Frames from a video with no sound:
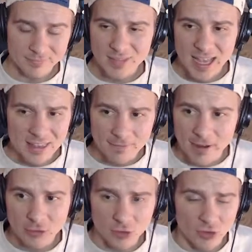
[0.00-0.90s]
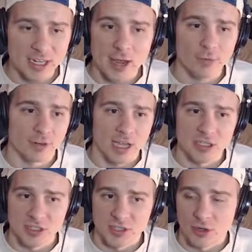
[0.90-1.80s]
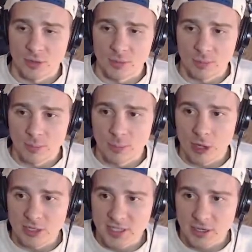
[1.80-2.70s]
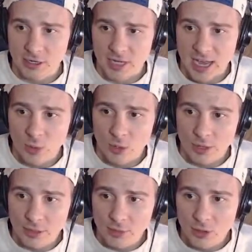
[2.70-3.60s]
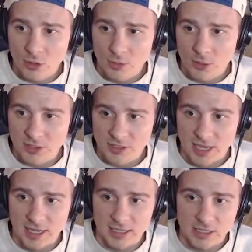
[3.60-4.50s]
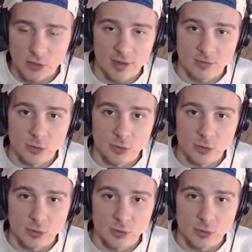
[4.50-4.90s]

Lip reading: And then finally laying out for catches, balls that are not well thrown, balls that you have to